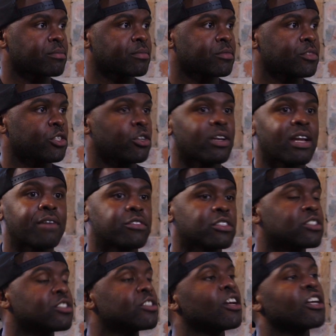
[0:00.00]
You don't have to
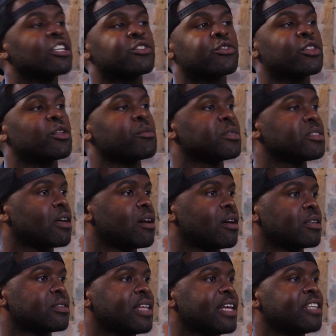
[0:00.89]
search for them as
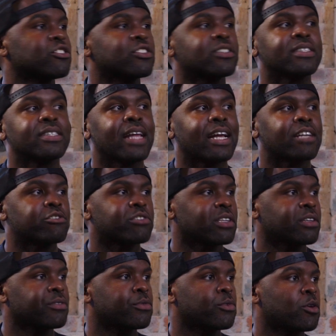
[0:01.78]
hard. They just
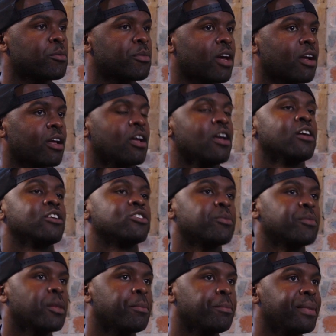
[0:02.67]
naturally form. Like some
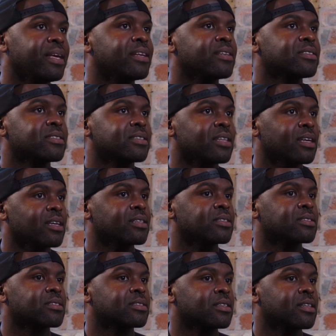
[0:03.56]
of the biggest
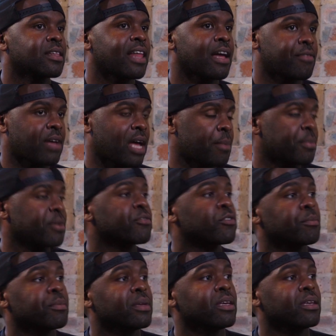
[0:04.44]
things that have happened
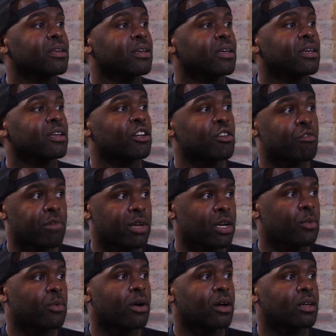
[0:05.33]
for me
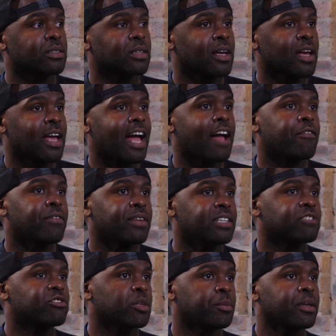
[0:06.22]
career-wise have
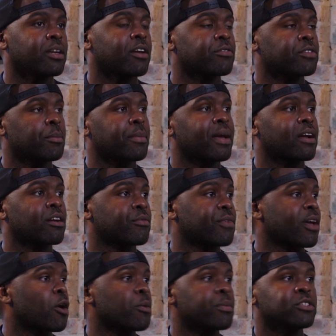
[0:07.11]
literally been off the back of
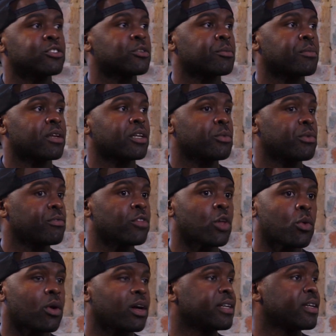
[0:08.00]
helping somebody with
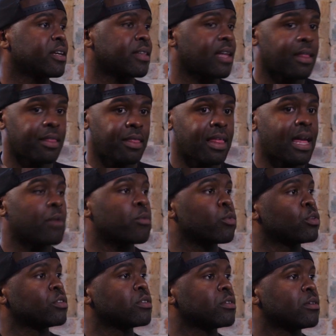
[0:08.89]
no idea that
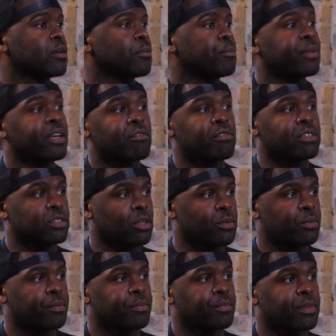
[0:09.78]
would be a result,
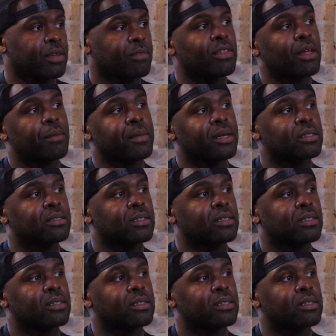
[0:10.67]
if that makes